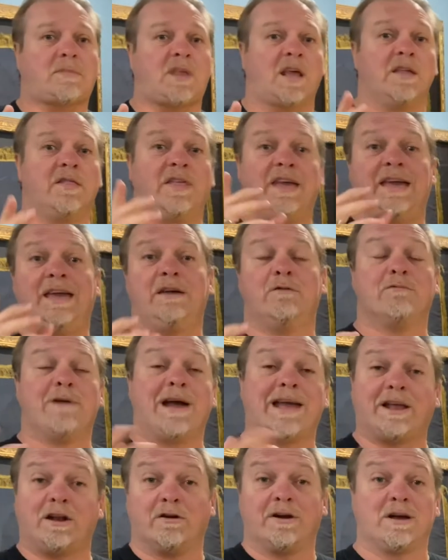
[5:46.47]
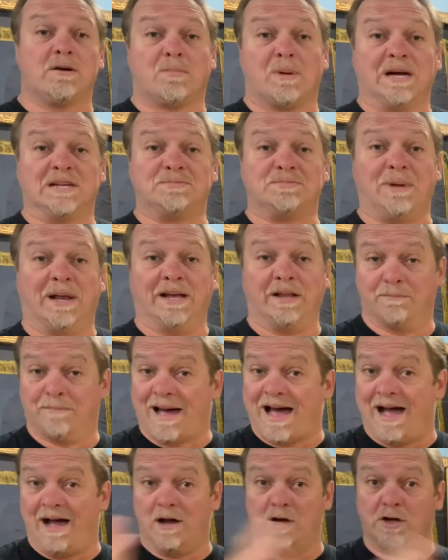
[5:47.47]
The regular Eagle breastplate
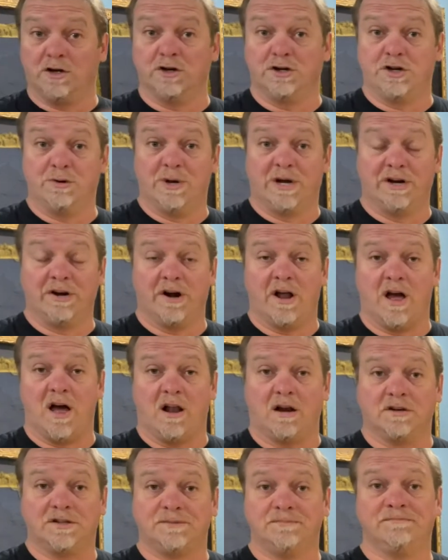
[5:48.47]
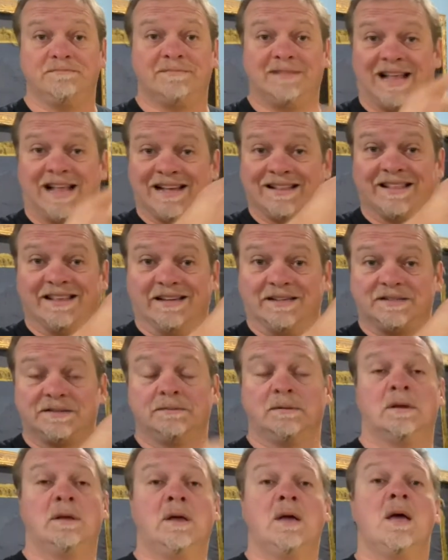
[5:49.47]
by under $200 like this.